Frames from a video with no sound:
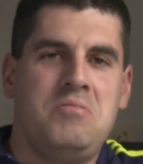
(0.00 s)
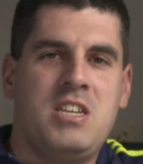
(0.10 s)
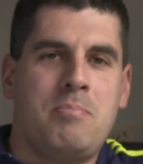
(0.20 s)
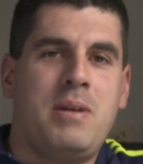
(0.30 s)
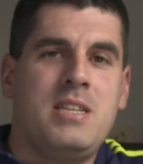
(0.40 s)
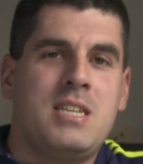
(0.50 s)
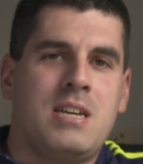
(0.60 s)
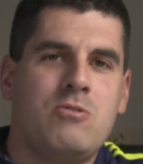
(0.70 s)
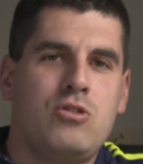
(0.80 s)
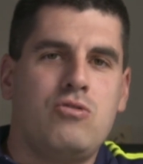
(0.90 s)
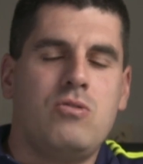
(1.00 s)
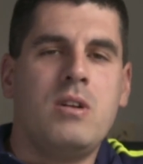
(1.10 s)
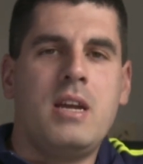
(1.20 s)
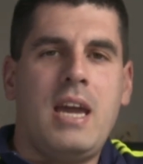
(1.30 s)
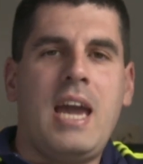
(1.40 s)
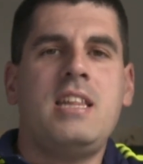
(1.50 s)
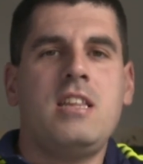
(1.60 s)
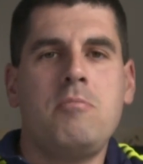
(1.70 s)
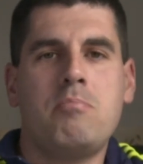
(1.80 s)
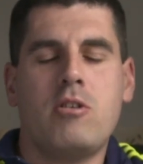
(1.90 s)
jumping down to
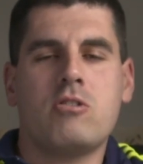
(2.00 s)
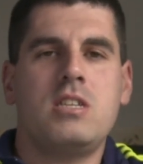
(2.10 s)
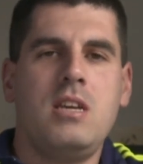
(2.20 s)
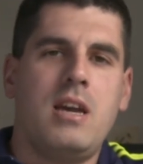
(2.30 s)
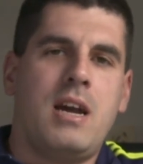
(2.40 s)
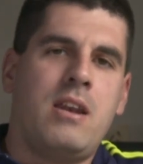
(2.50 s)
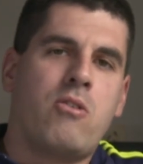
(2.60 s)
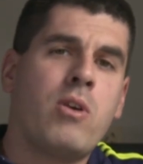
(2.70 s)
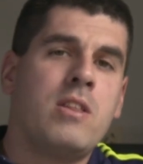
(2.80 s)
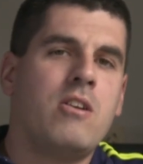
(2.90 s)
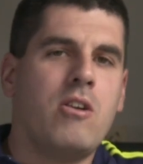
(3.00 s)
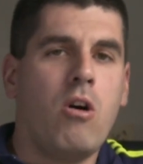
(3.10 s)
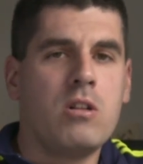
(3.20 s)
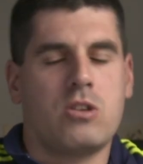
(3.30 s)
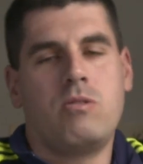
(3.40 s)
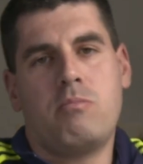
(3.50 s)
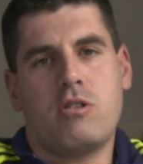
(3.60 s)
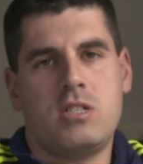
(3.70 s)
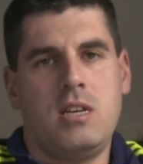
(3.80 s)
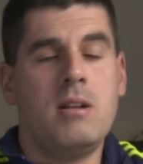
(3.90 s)
edit in proxy and render also in
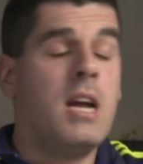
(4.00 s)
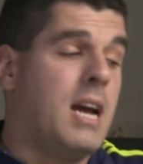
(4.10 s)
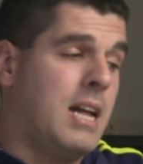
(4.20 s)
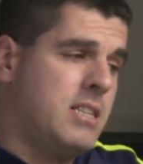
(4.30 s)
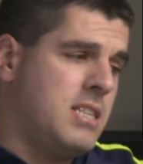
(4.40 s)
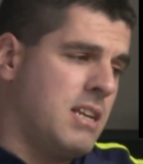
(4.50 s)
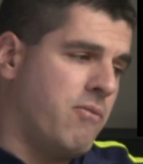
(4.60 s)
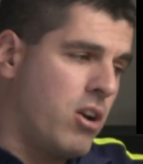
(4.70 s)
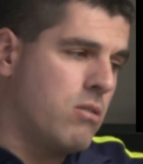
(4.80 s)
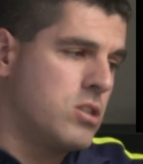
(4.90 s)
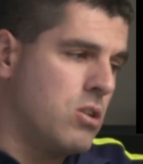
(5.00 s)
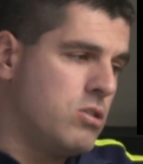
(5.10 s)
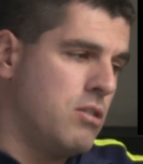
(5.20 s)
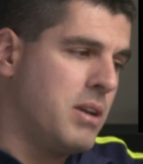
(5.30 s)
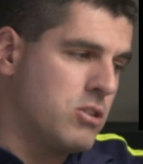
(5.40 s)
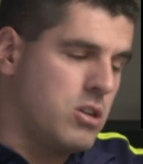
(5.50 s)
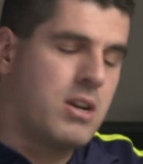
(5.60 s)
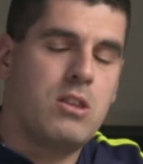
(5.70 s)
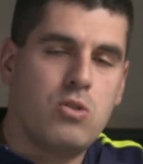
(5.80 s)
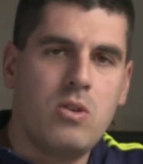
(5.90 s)
proxy. And this is a very good solution because you
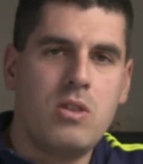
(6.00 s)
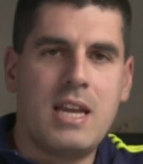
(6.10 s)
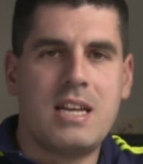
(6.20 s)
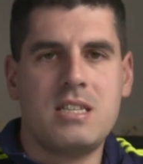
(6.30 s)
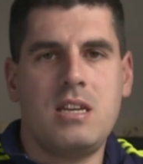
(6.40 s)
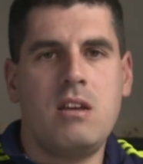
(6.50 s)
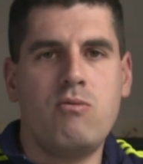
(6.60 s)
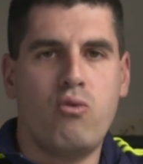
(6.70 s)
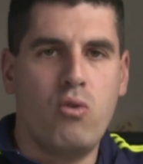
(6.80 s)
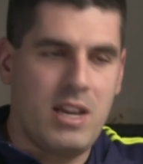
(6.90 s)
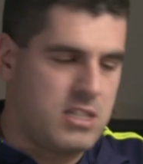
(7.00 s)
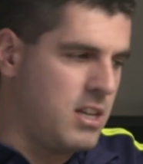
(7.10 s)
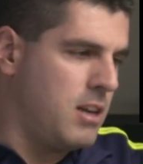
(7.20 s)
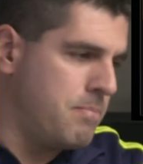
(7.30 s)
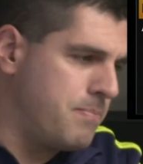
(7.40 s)
can do that in full HD.